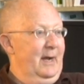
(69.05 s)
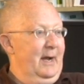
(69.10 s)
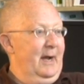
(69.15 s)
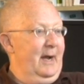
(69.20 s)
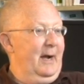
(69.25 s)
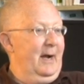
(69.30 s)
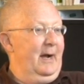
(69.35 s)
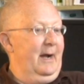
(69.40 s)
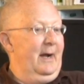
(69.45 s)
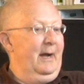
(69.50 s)

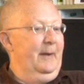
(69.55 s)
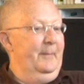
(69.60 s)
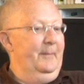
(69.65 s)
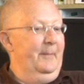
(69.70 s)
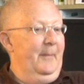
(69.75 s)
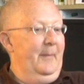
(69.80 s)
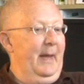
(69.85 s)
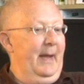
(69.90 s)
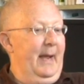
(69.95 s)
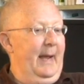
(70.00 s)

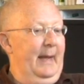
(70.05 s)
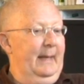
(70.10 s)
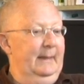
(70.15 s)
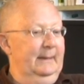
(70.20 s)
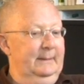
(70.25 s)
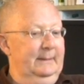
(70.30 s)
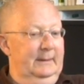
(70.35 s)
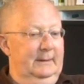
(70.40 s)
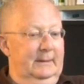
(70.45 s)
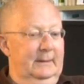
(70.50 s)
Um,
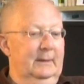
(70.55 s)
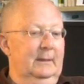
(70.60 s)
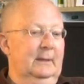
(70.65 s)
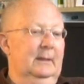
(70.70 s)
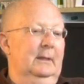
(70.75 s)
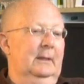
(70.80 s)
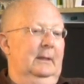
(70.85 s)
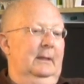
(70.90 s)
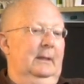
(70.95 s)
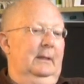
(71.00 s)
and
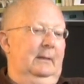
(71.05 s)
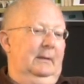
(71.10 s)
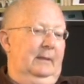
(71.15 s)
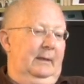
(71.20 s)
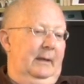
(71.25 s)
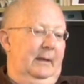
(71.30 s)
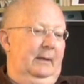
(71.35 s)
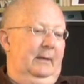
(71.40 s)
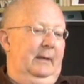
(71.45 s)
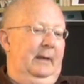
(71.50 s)

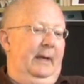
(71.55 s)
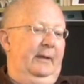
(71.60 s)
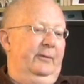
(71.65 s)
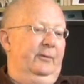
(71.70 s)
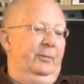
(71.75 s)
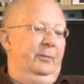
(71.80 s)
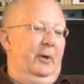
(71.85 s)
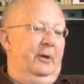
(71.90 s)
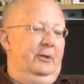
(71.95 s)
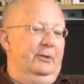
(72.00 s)

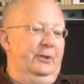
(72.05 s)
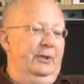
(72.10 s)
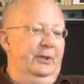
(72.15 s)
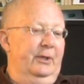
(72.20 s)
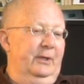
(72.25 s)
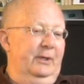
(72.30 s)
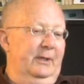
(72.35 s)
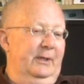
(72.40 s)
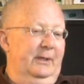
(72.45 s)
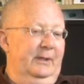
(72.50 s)

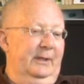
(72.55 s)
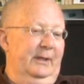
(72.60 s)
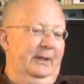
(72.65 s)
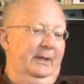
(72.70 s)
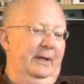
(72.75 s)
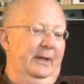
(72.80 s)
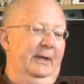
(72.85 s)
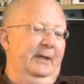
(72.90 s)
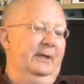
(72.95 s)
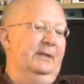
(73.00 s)
anthropology
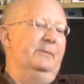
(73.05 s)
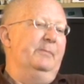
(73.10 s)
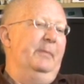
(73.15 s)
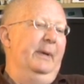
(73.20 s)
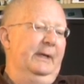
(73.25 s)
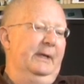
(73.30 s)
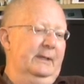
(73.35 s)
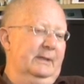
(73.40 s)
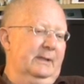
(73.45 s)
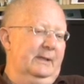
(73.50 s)
in its
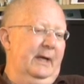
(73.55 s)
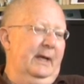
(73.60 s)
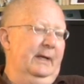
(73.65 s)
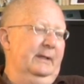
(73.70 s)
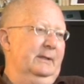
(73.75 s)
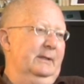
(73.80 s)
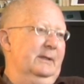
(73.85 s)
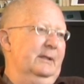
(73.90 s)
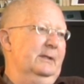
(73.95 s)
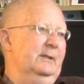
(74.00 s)
biggest
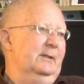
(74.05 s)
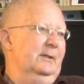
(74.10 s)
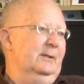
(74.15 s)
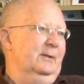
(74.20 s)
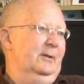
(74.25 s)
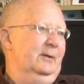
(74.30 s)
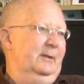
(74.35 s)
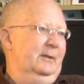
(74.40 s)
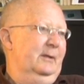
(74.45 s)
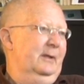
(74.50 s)
sense is
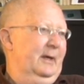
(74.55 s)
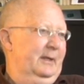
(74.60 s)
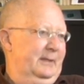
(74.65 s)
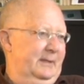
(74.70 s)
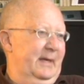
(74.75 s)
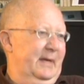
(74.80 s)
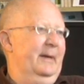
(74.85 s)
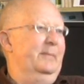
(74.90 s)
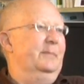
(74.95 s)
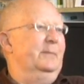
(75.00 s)
an
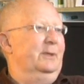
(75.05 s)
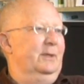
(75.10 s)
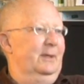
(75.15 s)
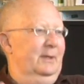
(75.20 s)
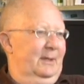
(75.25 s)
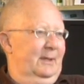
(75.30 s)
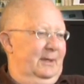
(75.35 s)
attempt